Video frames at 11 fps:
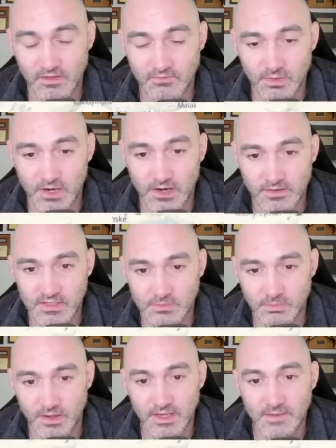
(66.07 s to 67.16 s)
of progress.
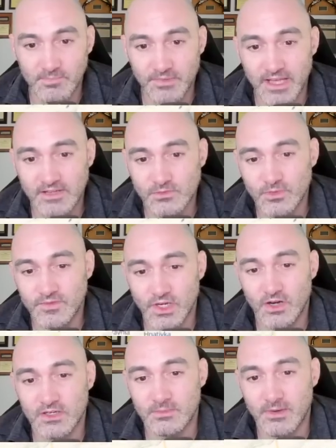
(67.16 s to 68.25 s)
But as we've
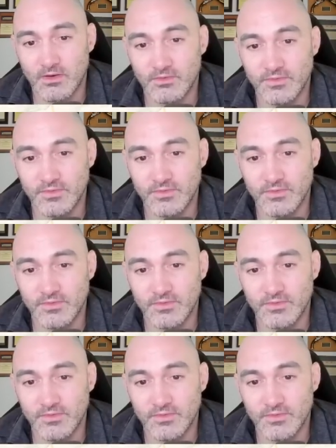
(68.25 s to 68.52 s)
talked about,